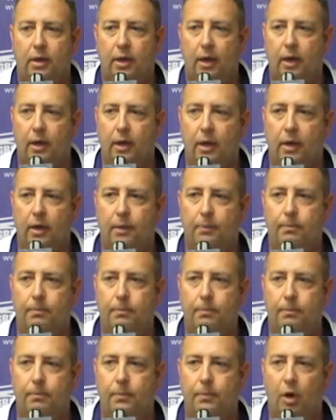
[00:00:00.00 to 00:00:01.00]

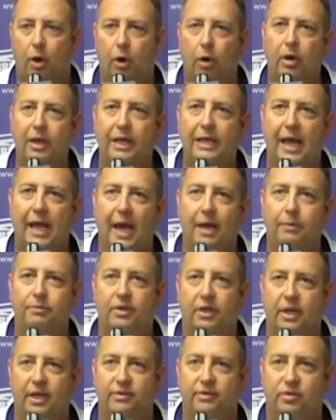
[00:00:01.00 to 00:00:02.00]
early games
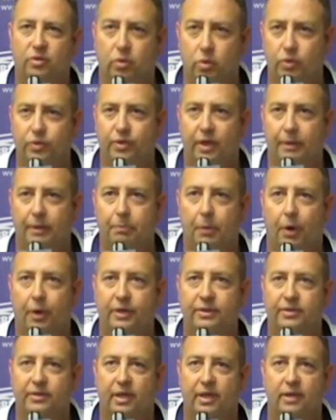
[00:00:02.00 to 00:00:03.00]
against schools like
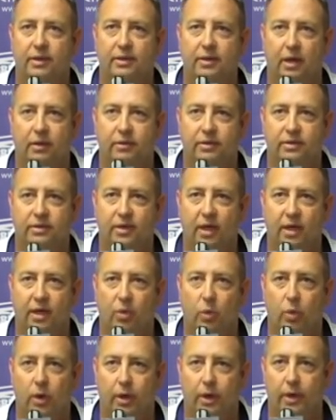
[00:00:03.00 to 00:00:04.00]
Murray State, Delta
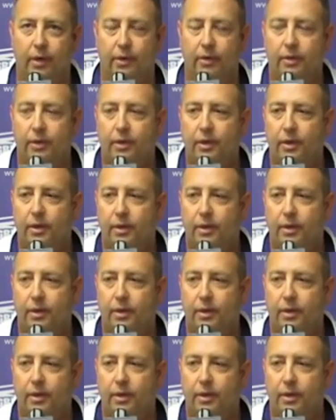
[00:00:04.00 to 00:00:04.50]
State, where